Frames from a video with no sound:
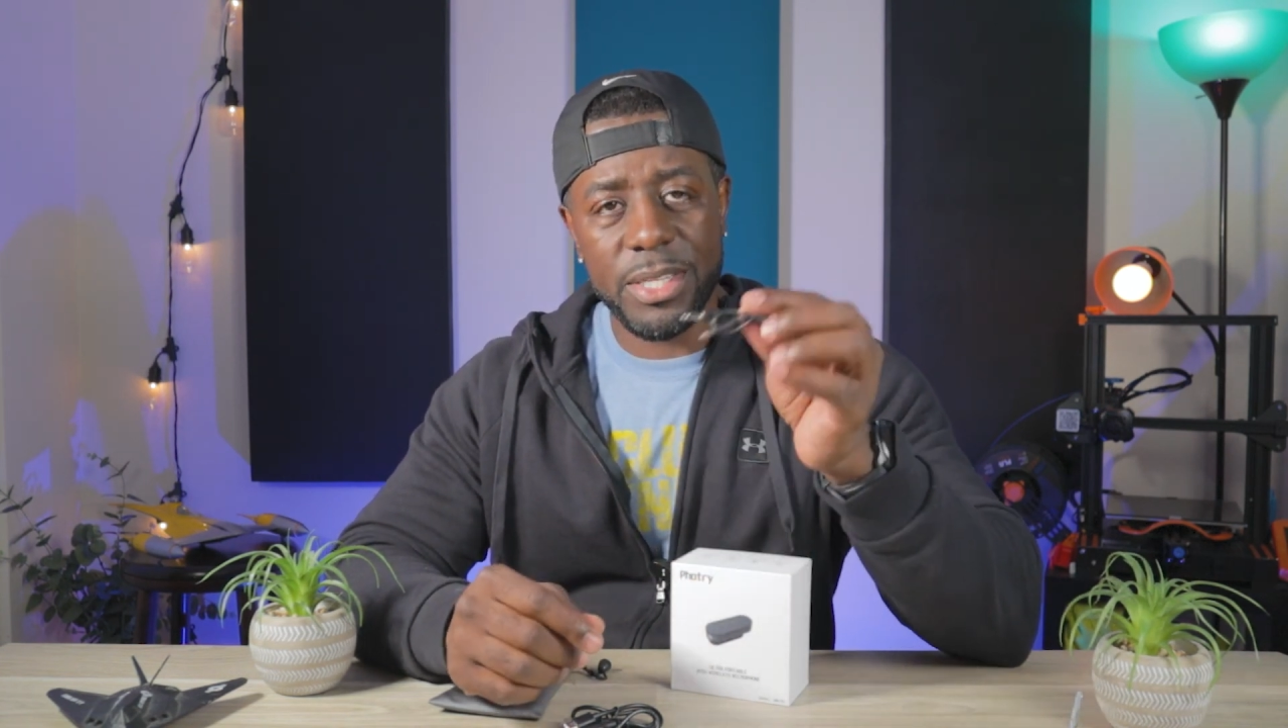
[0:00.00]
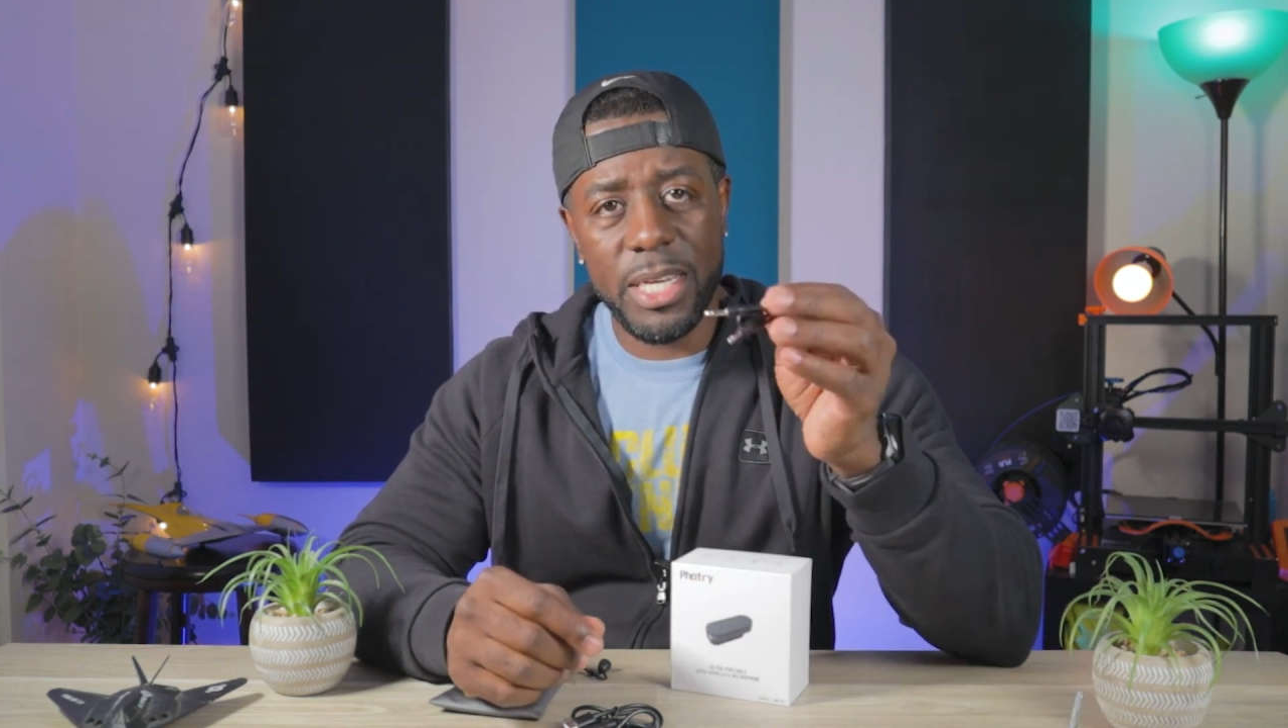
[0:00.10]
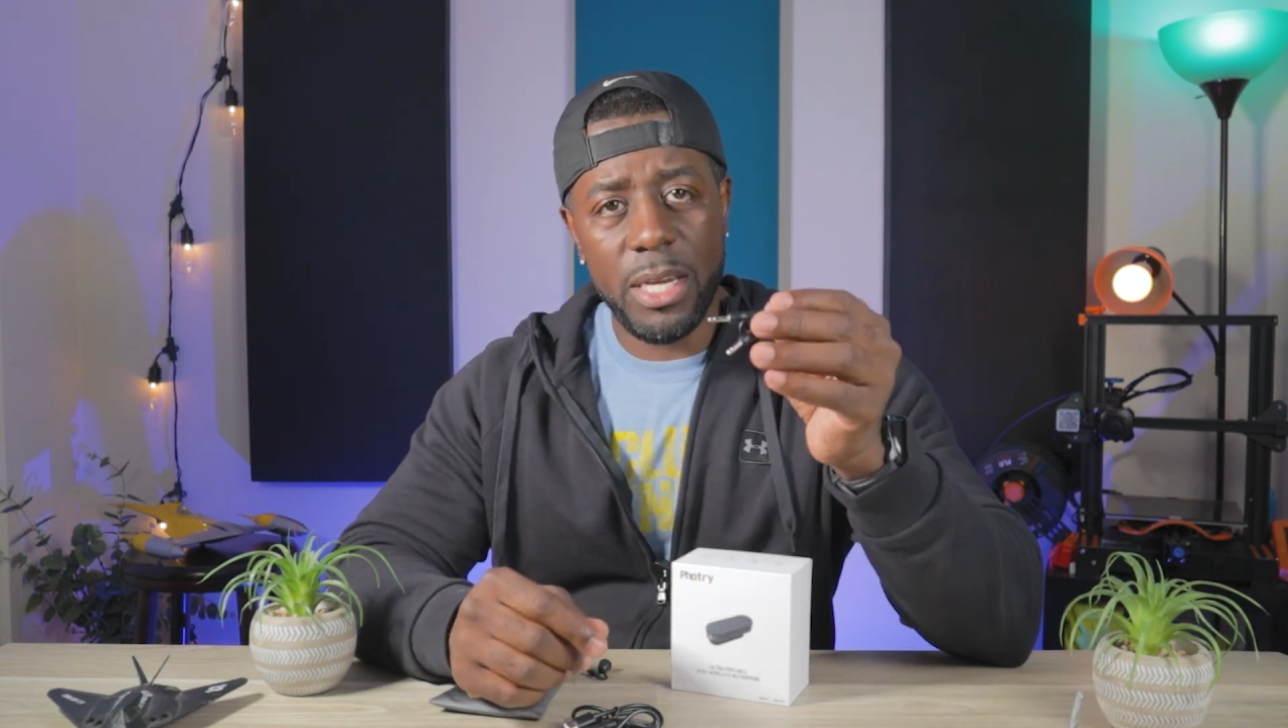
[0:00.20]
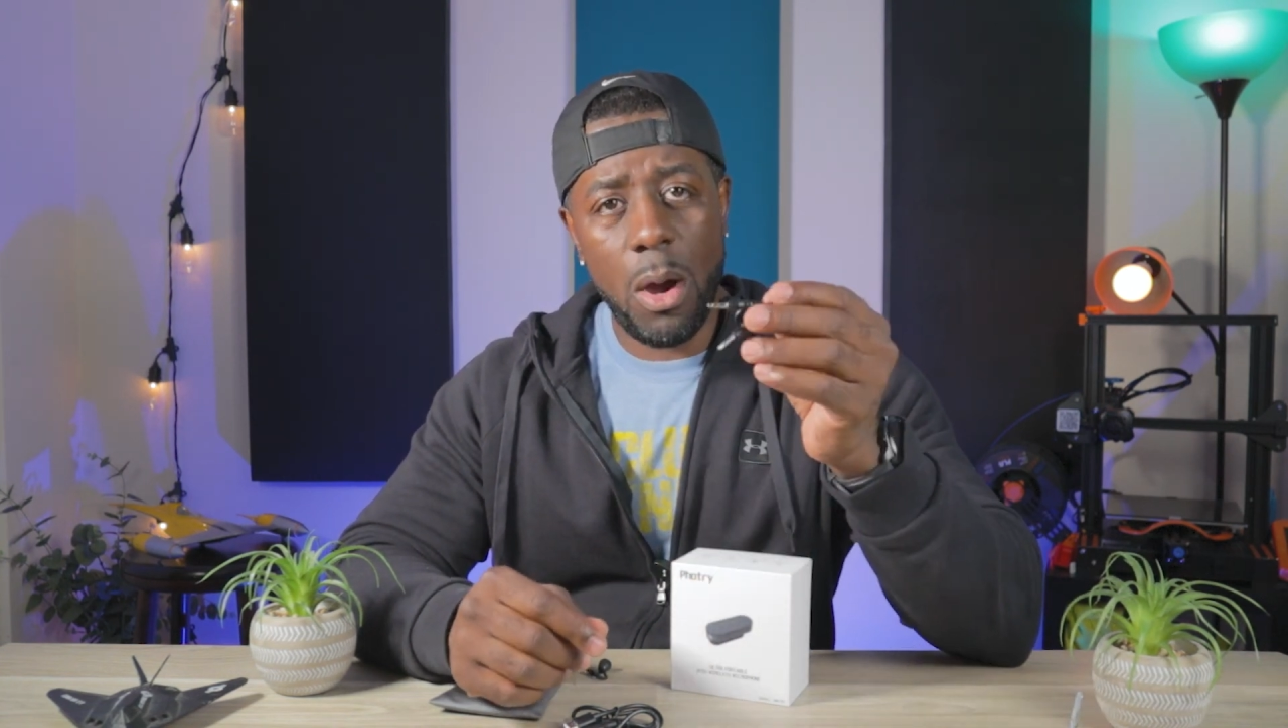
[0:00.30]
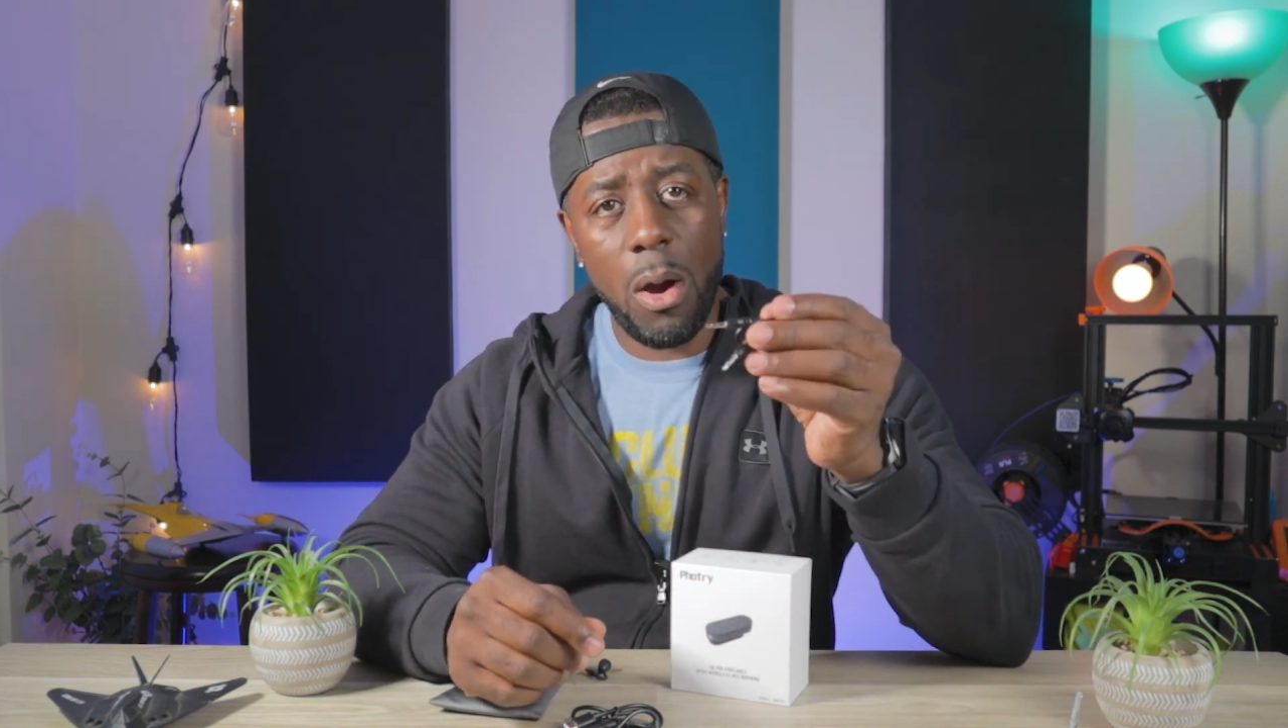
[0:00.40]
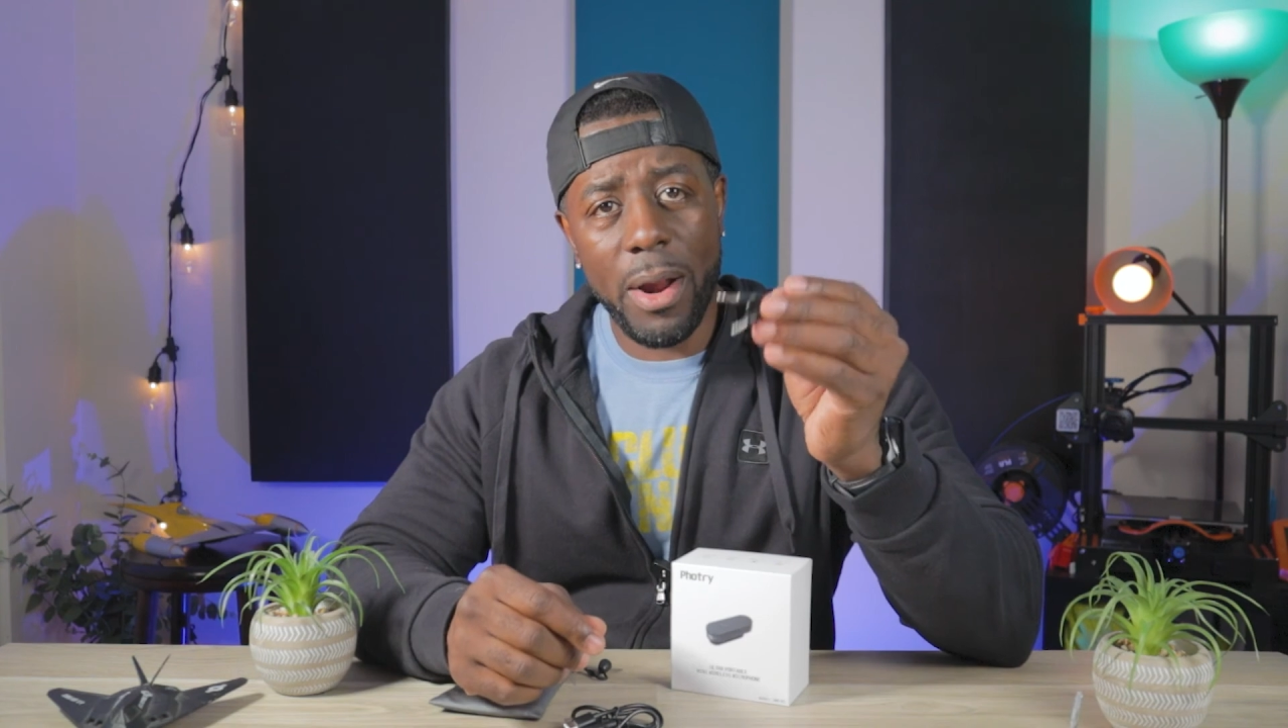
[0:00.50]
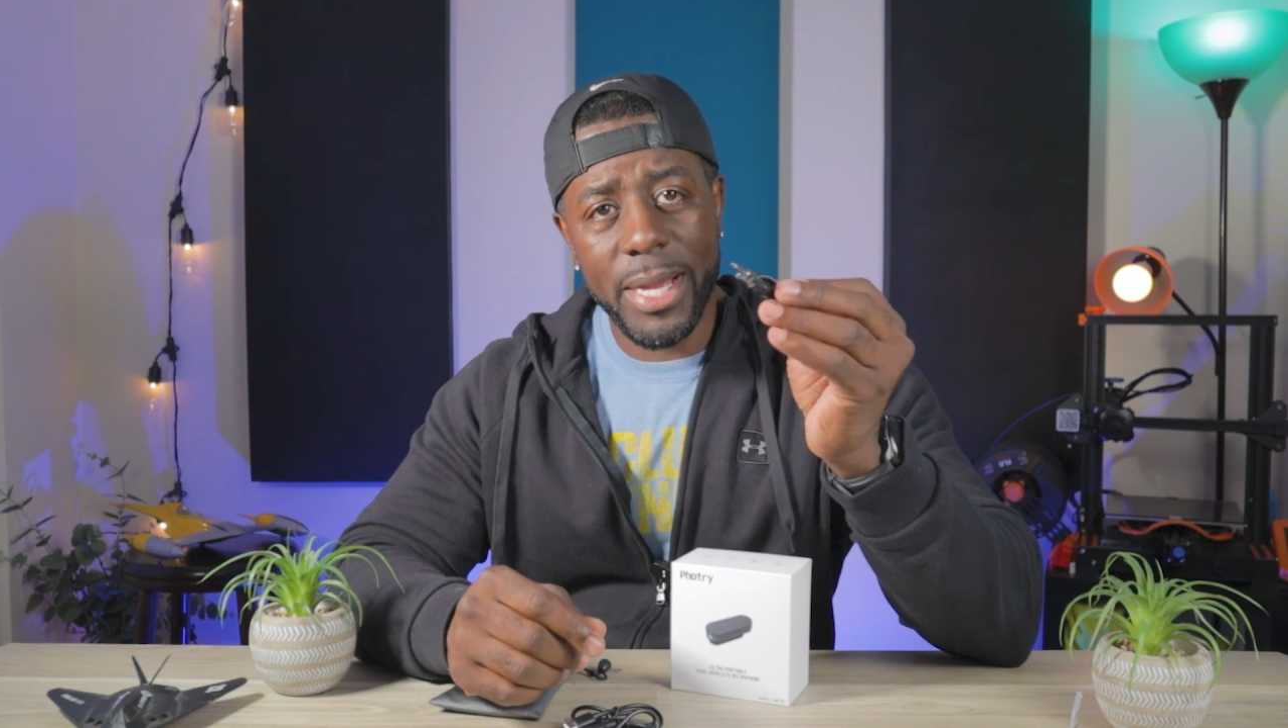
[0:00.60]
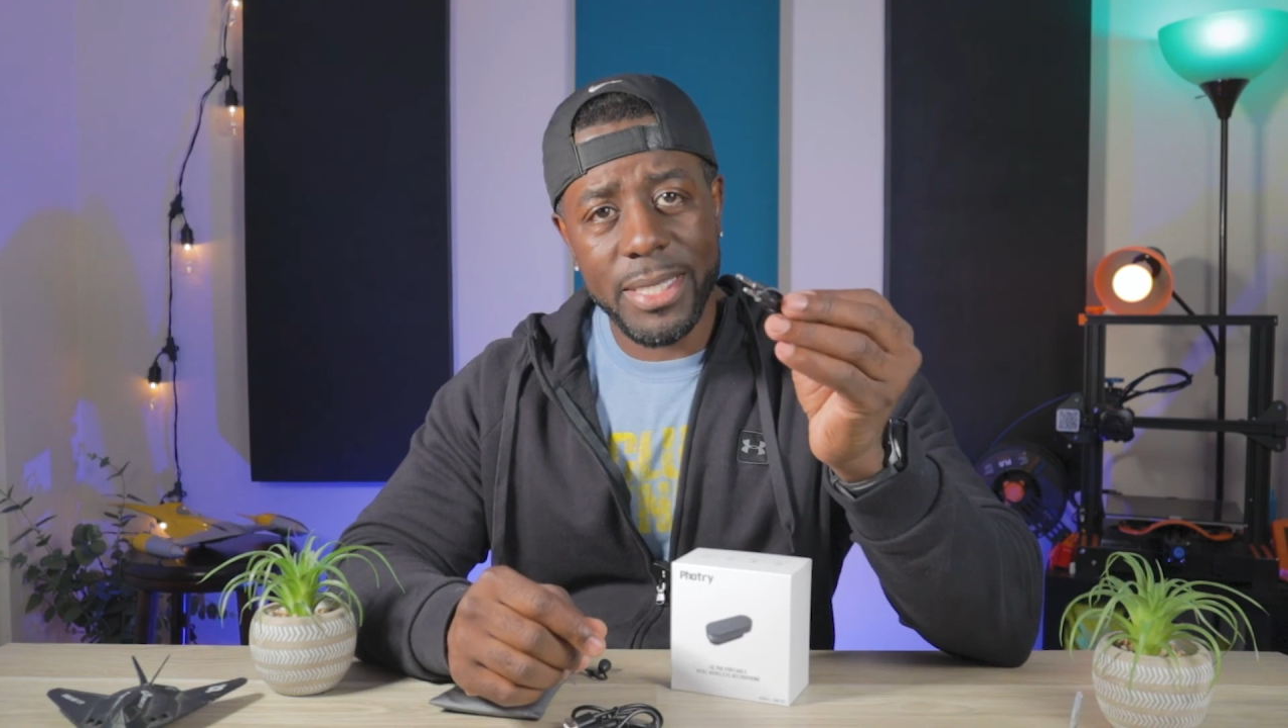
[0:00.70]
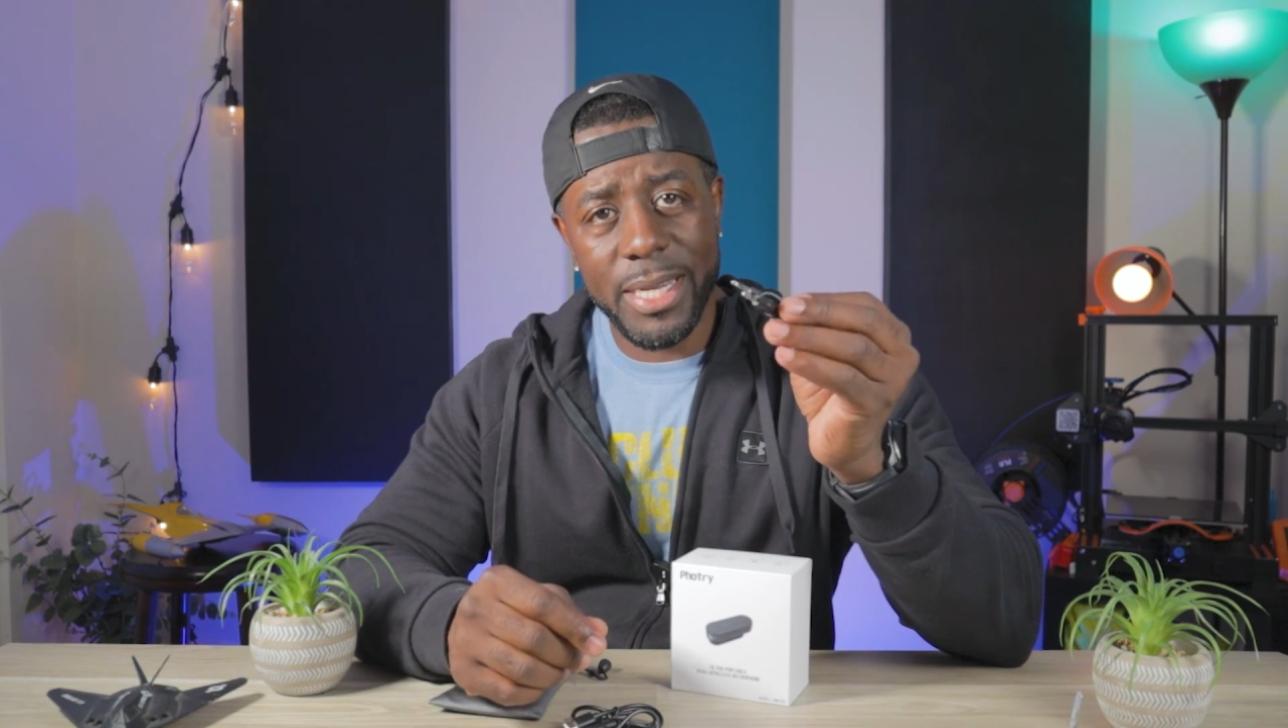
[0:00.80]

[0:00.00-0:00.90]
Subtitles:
TRS